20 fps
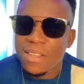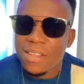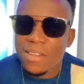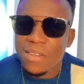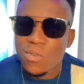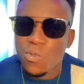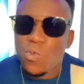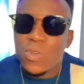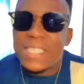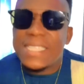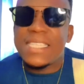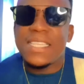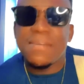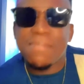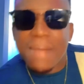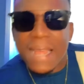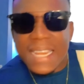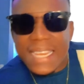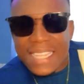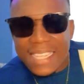wasting
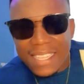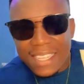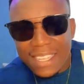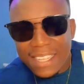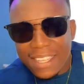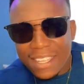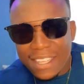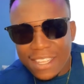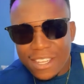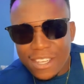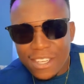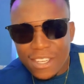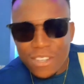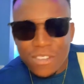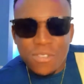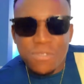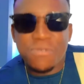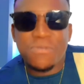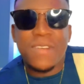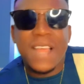money to
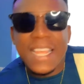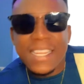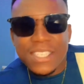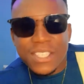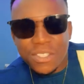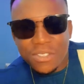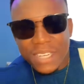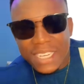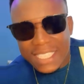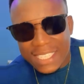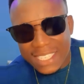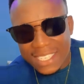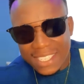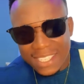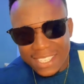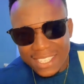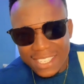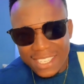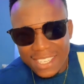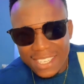find strength.
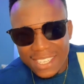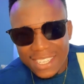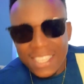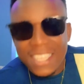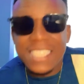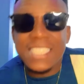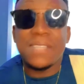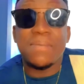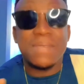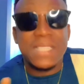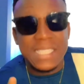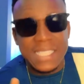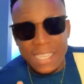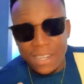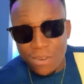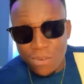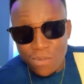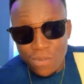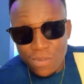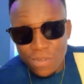
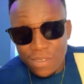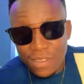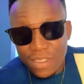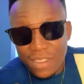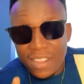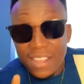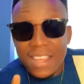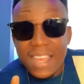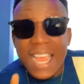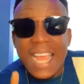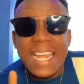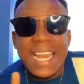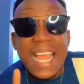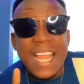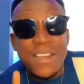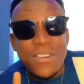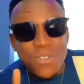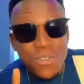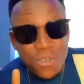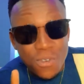Timisero, had I
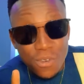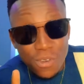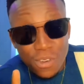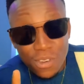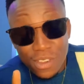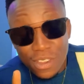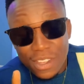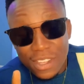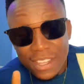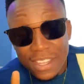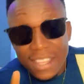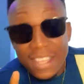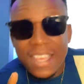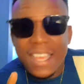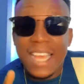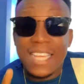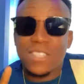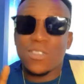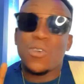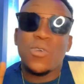known,
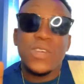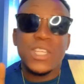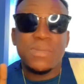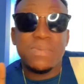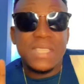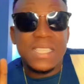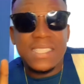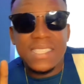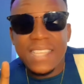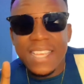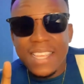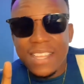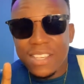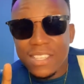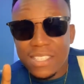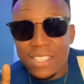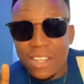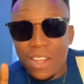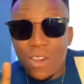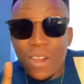has always been saying,
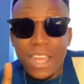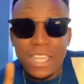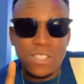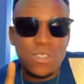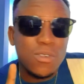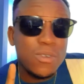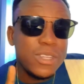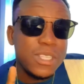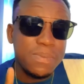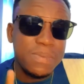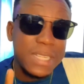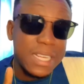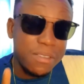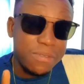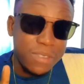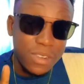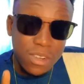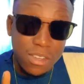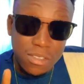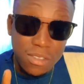or has always been the
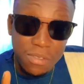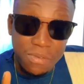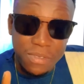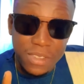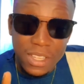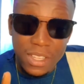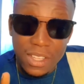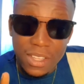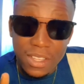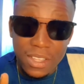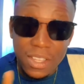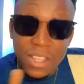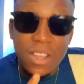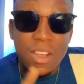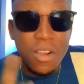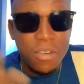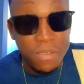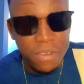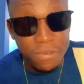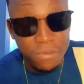philosophy
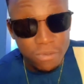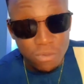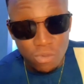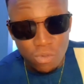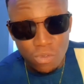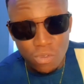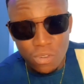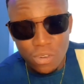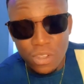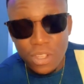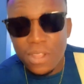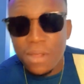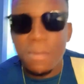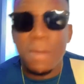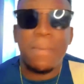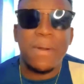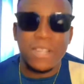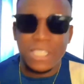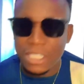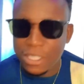of a fool. The
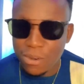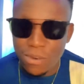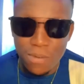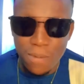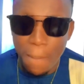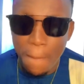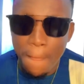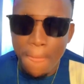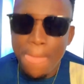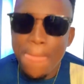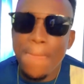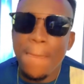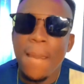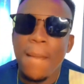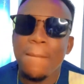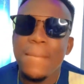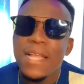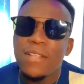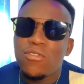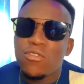pachao
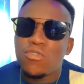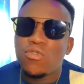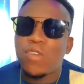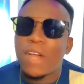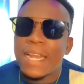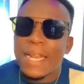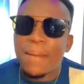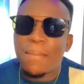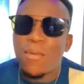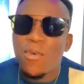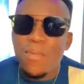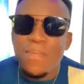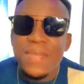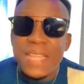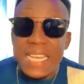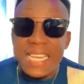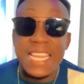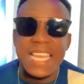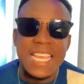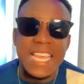meant to turn a mobi
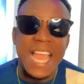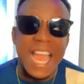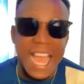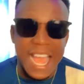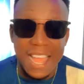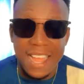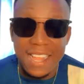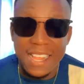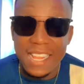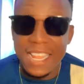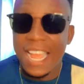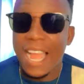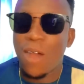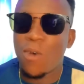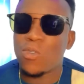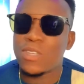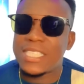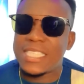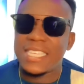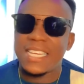neya a
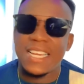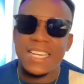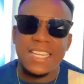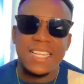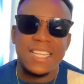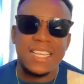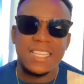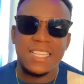hunchrene,